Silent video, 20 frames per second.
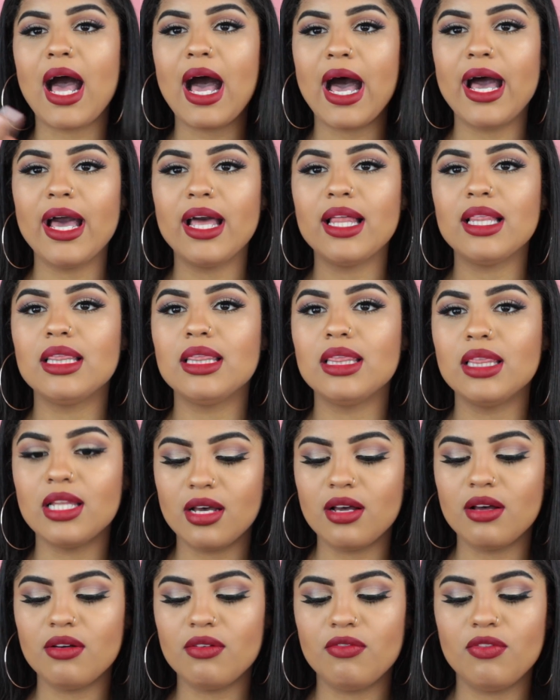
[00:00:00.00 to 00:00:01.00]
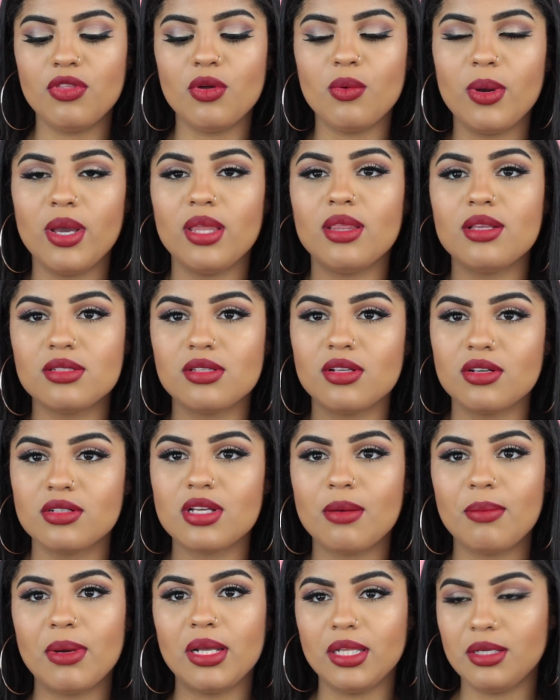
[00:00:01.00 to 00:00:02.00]
I love the way this
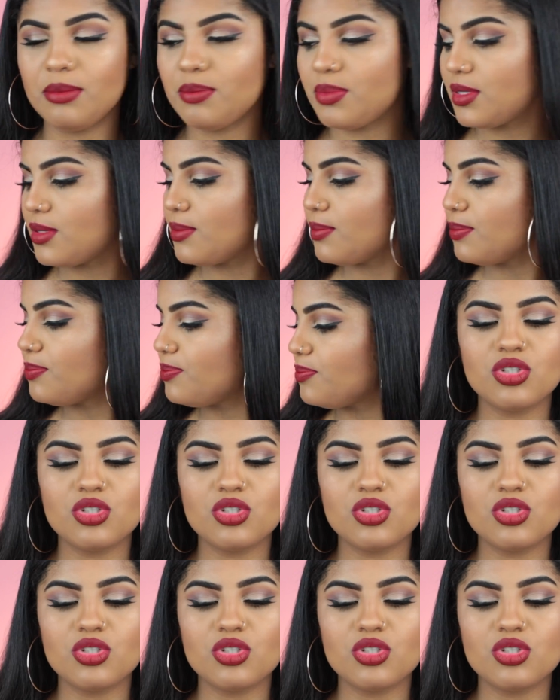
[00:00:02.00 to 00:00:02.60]
looks on my lips.